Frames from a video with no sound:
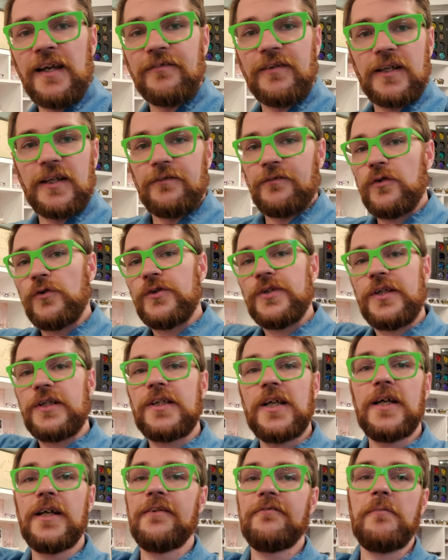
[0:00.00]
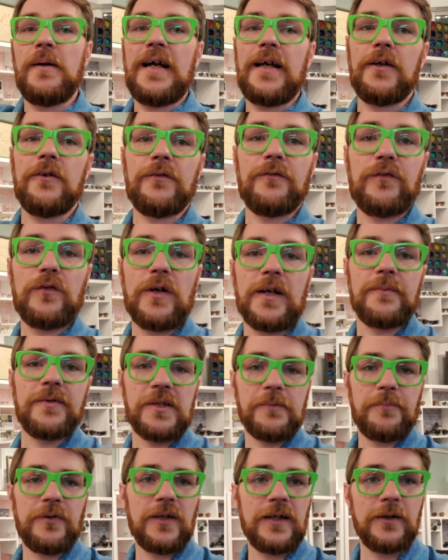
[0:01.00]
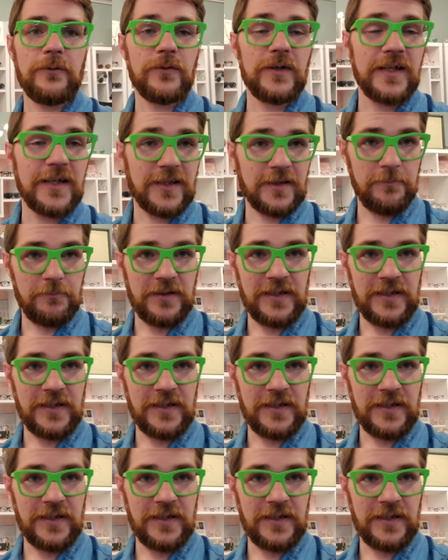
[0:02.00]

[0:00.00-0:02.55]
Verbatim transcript: I've got, of course, a ton of my own frames to play with,